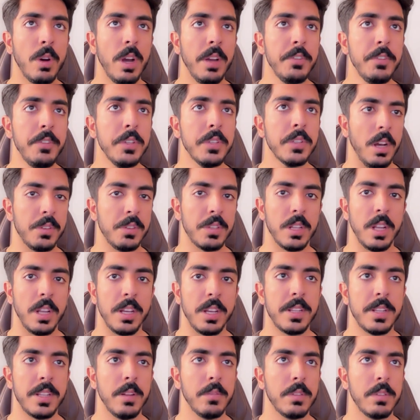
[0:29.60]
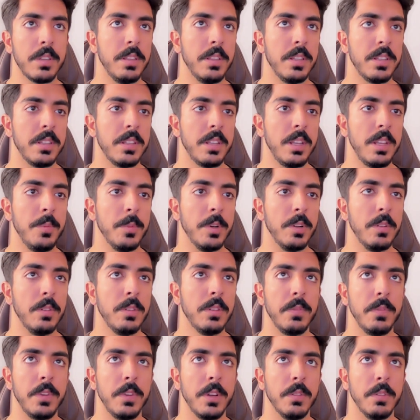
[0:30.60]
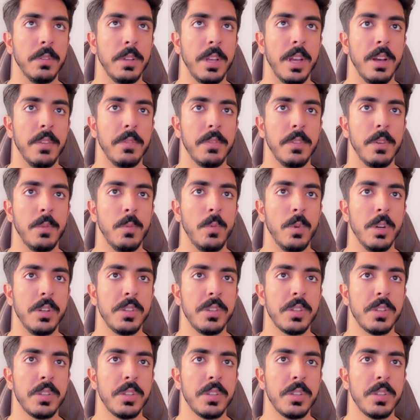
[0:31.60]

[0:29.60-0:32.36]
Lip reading: I've just sliced out this email. We only have one